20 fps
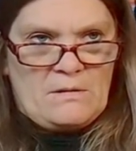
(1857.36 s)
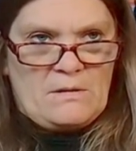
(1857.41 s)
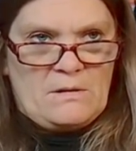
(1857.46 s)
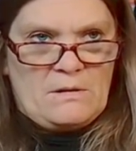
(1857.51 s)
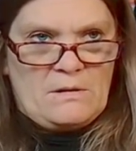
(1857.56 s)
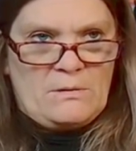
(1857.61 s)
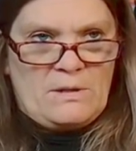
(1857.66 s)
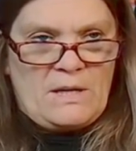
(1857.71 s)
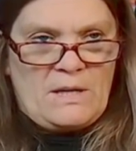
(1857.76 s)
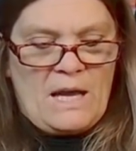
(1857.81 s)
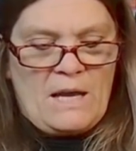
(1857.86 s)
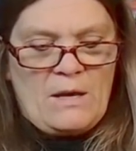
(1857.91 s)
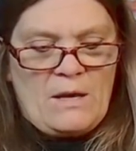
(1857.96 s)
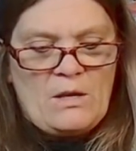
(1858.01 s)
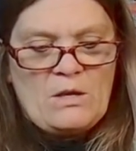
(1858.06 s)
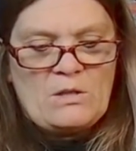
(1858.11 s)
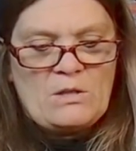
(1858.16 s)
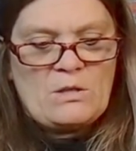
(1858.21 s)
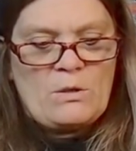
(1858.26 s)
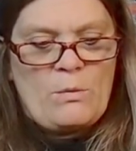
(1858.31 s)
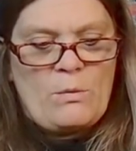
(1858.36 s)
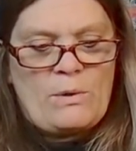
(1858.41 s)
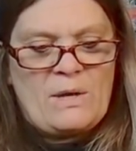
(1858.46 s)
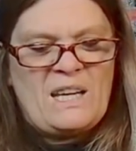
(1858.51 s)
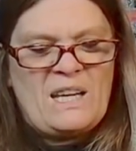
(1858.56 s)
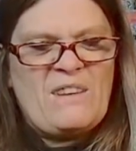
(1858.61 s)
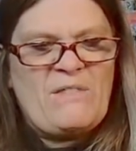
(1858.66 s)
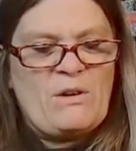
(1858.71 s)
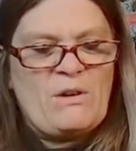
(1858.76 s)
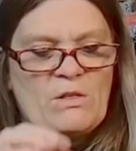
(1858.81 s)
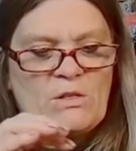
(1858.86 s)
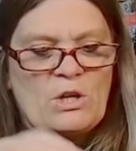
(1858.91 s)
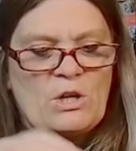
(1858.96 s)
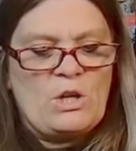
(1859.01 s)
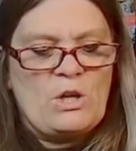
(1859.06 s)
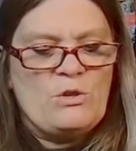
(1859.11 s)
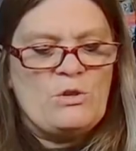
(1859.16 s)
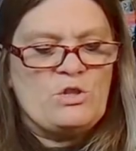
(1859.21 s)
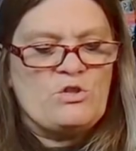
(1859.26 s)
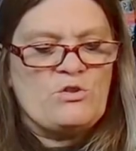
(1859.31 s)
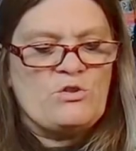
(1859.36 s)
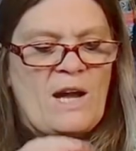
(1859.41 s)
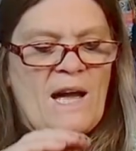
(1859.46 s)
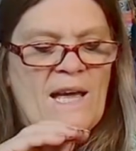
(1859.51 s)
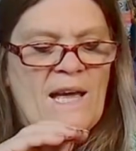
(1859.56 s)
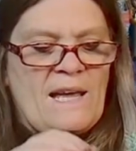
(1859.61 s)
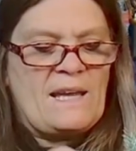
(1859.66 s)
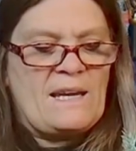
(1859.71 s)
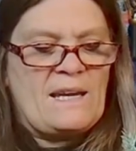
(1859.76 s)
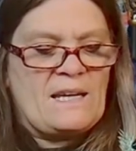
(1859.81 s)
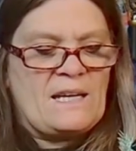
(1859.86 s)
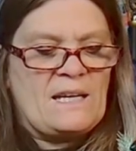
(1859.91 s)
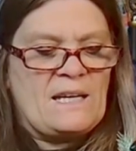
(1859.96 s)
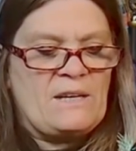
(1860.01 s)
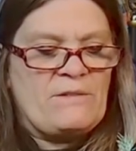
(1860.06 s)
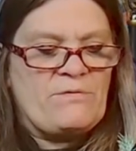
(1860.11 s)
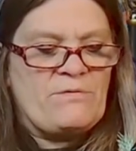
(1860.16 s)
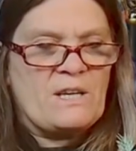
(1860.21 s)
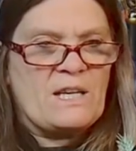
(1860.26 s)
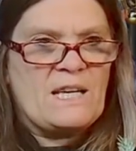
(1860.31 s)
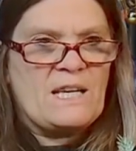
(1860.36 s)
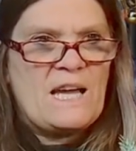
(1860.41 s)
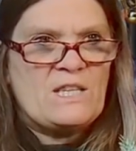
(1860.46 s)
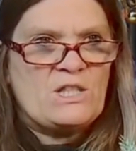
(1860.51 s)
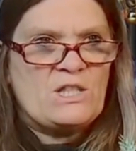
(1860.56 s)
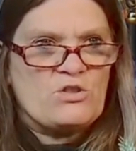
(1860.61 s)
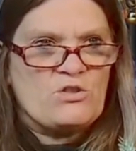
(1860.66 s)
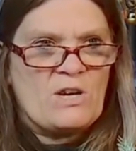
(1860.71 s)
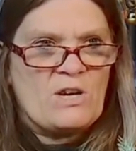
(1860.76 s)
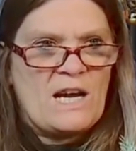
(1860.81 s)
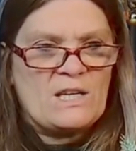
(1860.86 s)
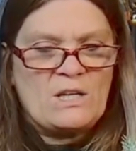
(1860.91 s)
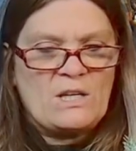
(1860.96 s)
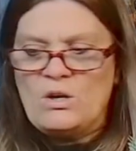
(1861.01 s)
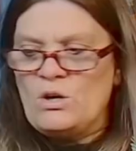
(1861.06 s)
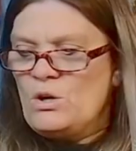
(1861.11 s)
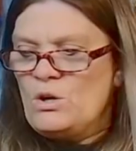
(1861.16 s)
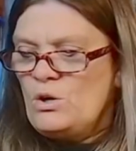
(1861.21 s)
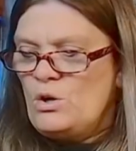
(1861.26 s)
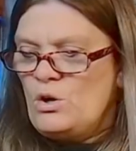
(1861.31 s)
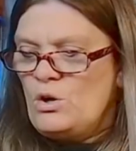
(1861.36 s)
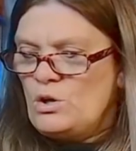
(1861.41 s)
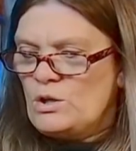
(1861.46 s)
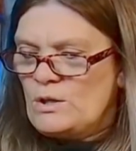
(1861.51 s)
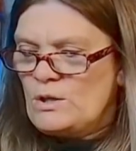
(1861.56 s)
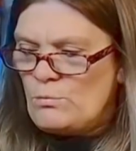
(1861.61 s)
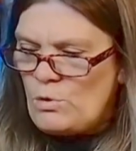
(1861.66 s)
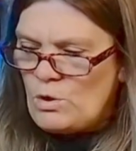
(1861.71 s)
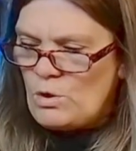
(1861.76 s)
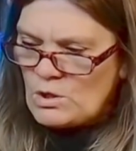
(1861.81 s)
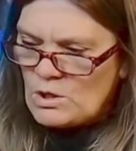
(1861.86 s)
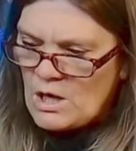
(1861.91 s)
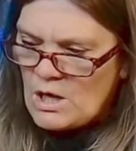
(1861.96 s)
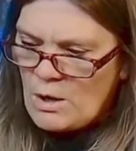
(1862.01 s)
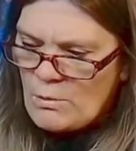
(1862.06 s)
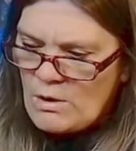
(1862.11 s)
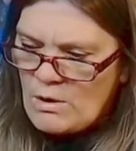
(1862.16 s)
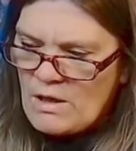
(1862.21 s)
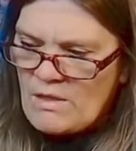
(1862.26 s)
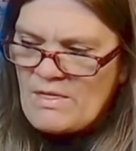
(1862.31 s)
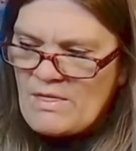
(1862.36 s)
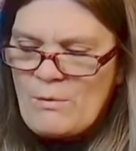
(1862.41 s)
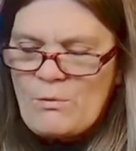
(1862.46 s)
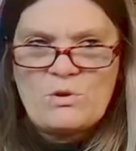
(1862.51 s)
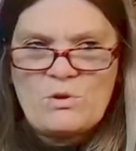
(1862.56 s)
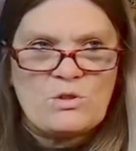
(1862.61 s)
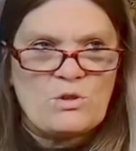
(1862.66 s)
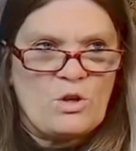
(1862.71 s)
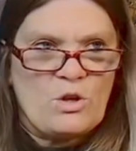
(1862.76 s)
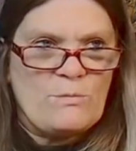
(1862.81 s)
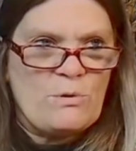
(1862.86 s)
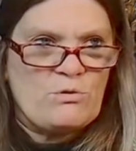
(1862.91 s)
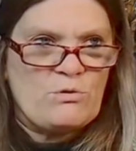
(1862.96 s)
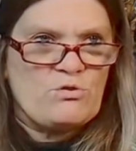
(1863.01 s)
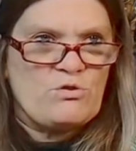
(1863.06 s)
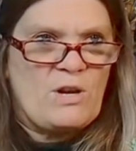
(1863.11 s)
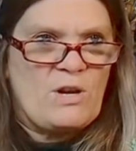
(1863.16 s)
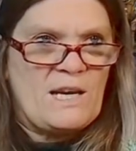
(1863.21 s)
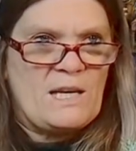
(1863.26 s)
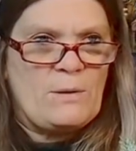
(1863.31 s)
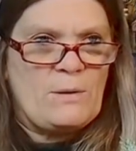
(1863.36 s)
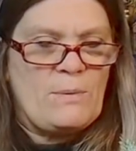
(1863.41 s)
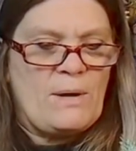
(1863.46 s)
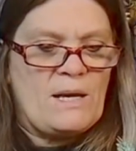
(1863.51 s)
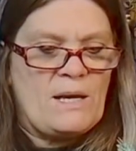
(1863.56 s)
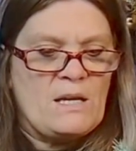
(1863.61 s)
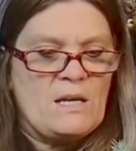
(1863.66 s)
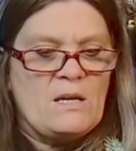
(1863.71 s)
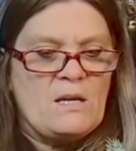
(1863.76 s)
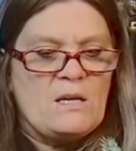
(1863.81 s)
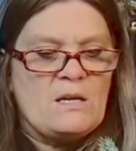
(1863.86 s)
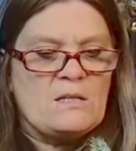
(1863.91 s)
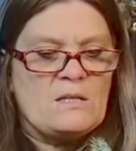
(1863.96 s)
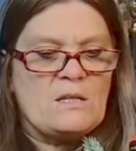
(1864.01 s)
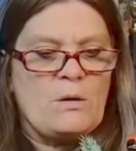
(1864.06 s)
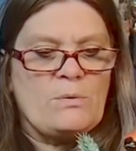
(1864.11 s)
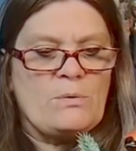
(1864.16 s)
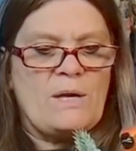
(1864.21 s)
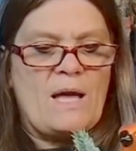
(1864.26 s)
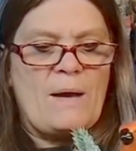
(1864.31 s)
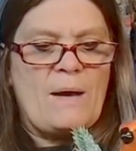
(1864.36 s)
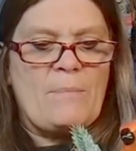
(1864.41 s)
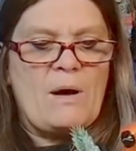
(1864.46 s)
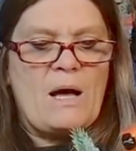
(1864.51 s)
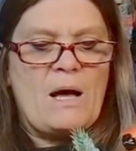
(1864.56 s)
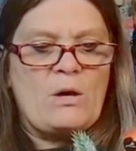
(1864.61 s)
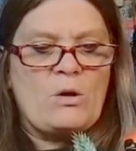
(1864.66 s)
Okay, so I can leave the glue to dry and I can leave the clay to dry all in one go, and that one's almost dry anyway. So yeah, I'll